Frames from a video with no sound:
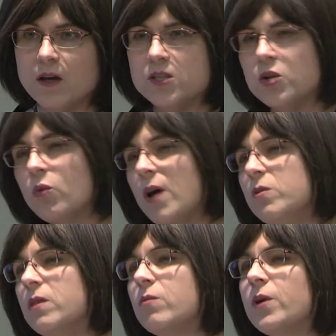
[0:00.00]
So why
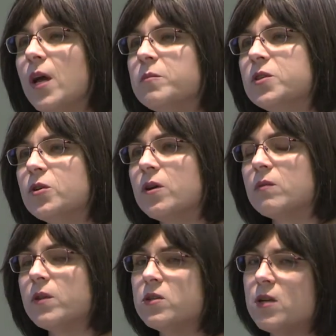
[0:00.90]
would 3M do it?
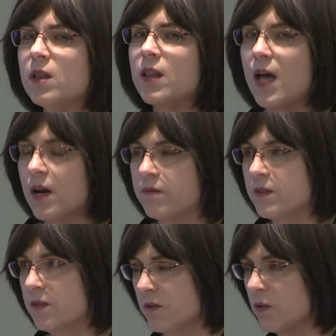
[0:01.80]
Well, there's a lot of
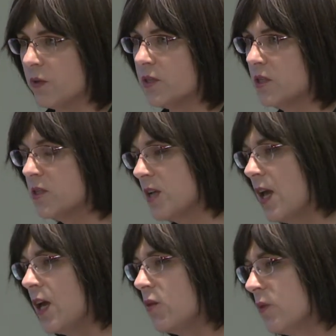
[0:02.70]
different reasons,
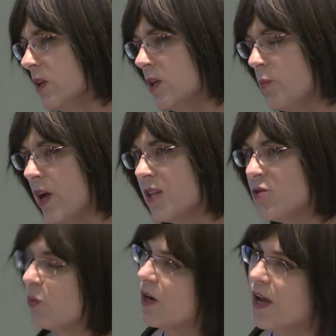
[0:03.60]
and it really
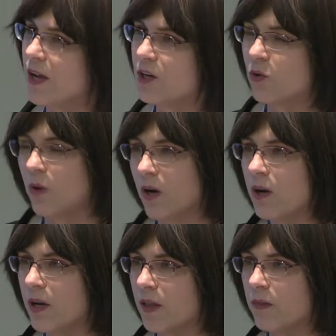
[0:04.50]
depends what hat you're
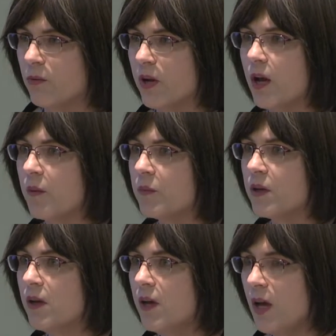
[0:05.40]
wearing at 3M
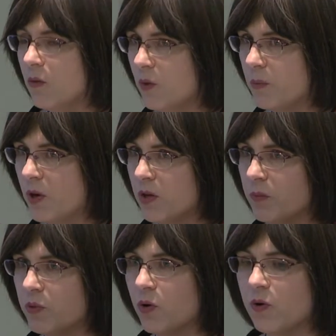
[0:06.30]
and what part of the
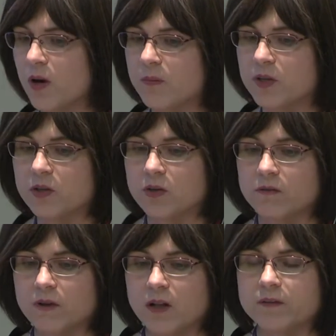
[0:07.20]
program that you're
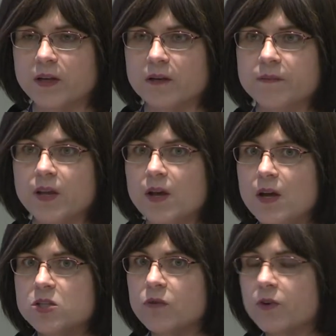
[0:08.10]
involved in.
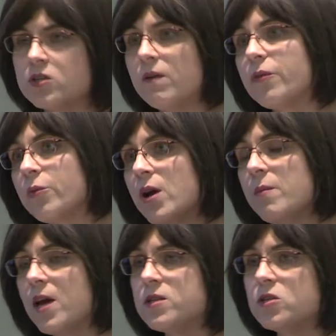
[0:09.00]
So first of all, 3M
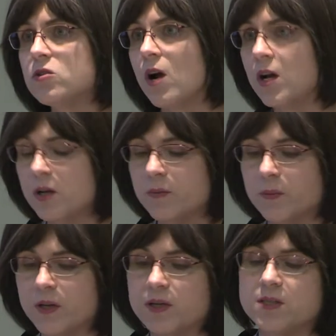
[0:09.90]
has a strong
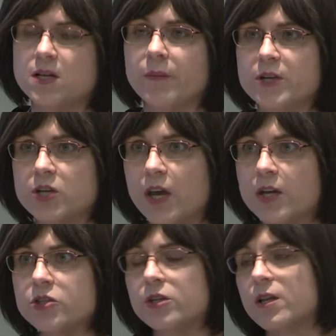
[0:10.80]
commitment to STEM education.